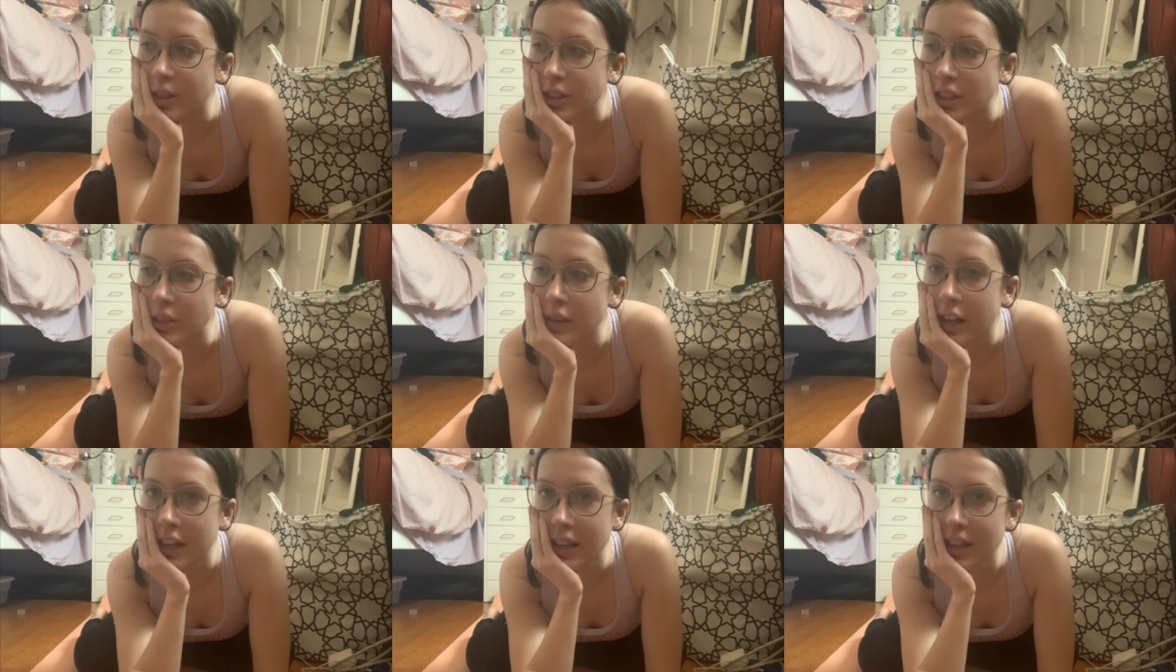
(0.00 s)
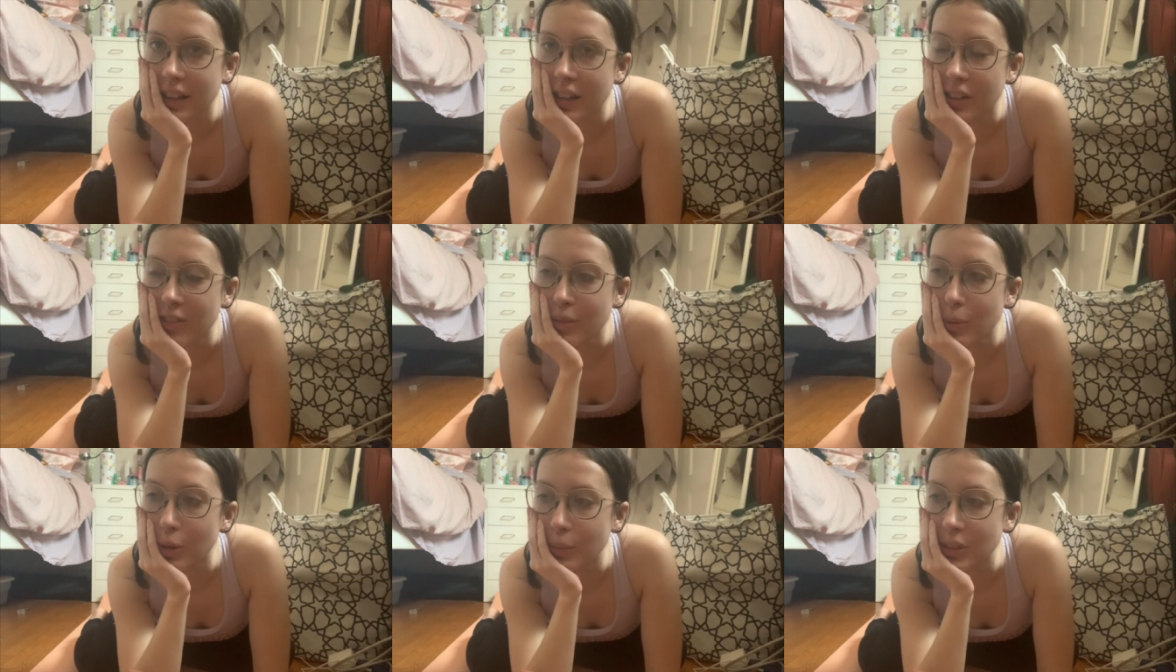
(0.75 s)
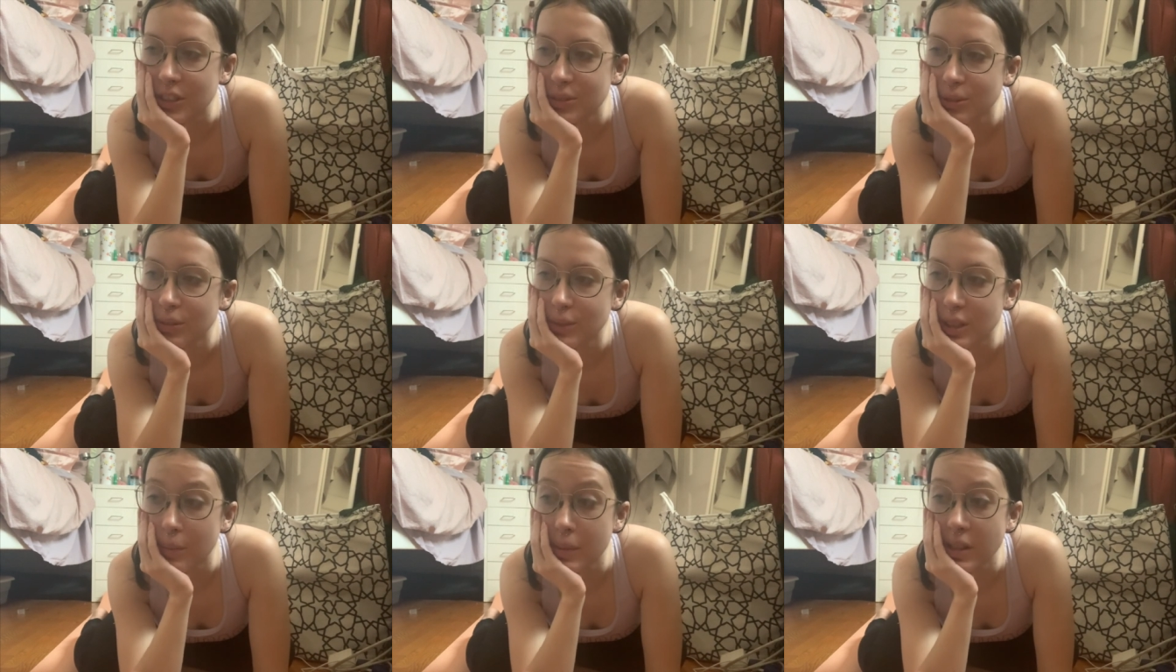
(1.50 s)
could not do any of the burpees or
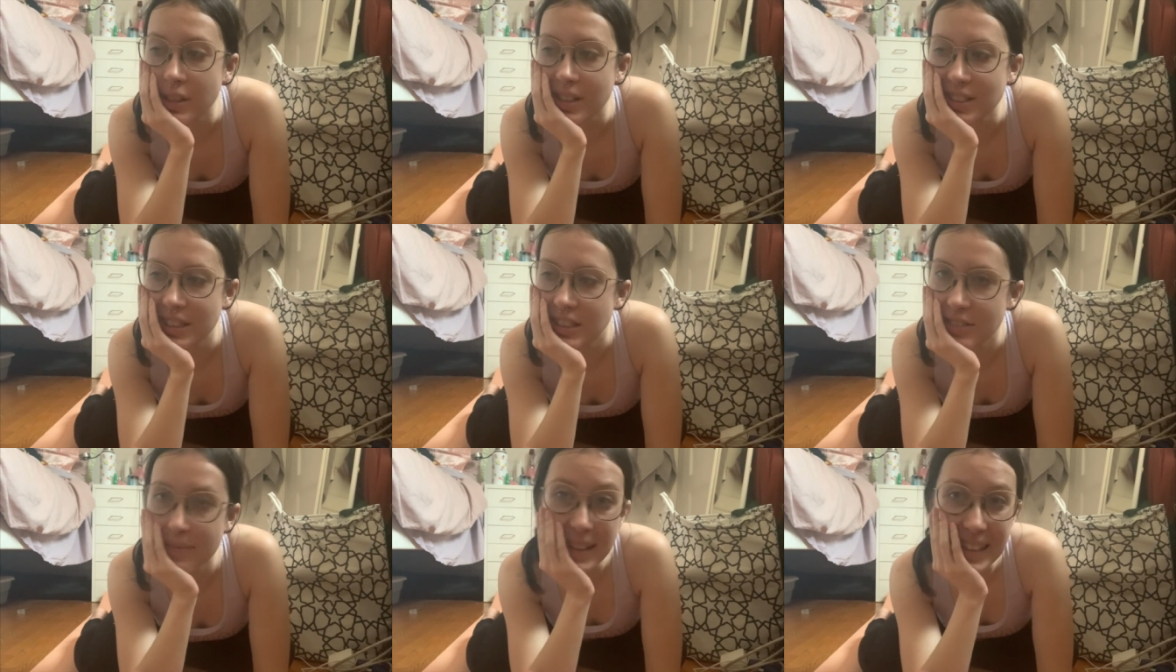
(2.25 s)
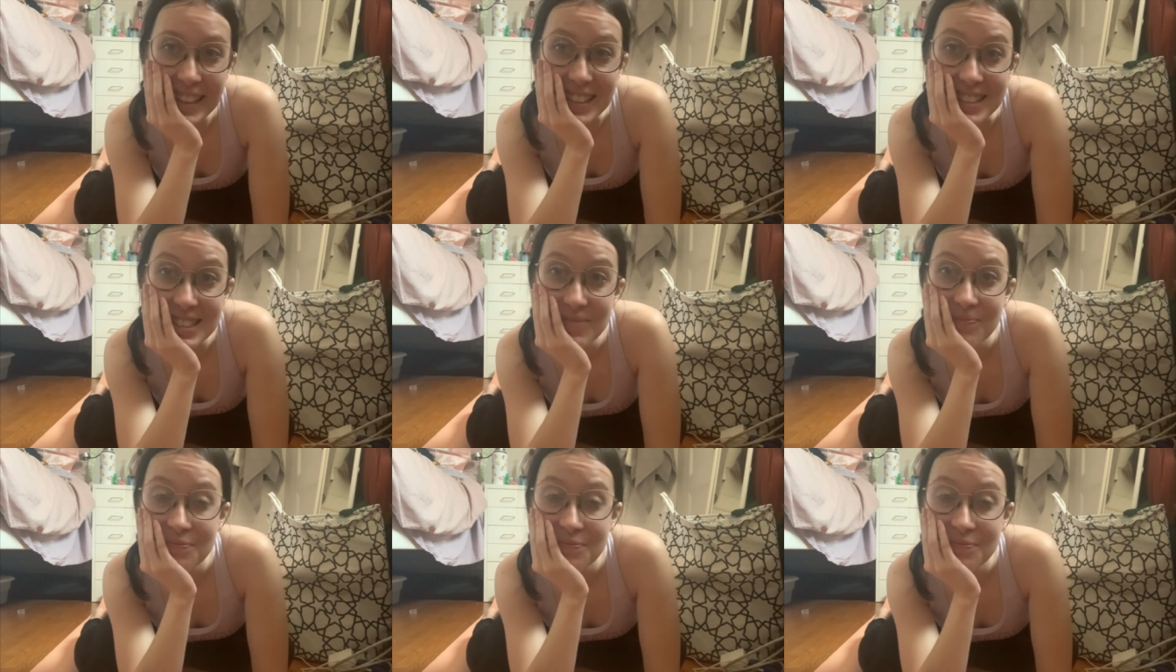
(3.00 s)
jumping things because of my knees.